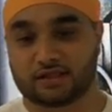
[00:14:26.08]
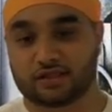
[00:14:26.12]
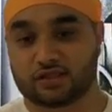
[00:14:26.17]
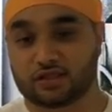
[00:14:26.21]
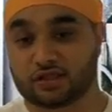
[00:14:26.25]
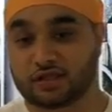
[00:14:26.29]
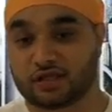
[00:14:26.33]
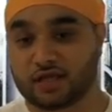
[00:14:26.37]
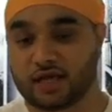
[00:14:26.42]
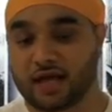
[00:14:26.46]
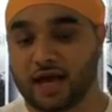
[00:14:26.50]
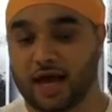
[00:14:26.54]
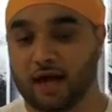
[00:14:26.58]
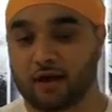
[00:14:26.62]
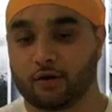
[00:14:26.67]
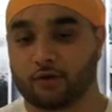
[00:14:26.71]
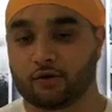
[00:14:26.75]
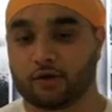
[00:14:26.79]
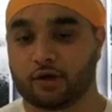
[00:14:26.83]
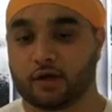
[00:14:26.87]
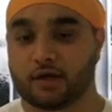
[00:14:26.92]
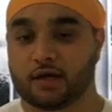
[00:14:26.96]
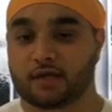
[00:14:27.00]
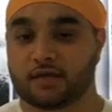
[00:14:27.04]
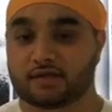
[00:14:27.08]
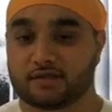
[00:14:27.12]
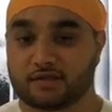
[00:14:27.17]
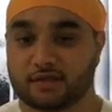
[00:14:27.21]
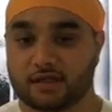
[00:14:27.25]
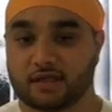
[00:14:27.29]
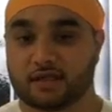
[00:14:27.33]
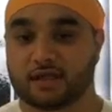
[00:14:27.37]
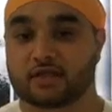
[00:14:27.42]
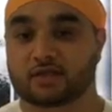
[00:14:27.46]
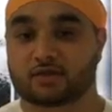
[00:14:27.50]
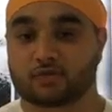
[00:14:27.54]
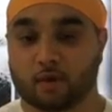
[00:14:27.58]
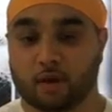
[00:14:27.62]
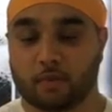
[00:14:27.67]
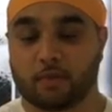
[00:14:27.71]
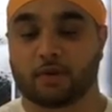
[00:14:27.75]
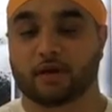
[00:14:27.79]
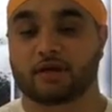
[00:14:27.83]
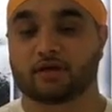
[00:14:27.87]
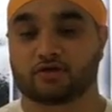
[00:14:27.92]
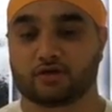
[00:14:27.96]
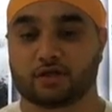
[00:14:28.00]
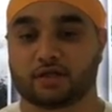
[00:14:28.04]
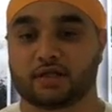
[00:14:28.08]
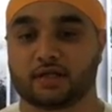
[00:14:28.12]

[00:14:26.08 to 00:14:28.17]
and just see how Sikhs were being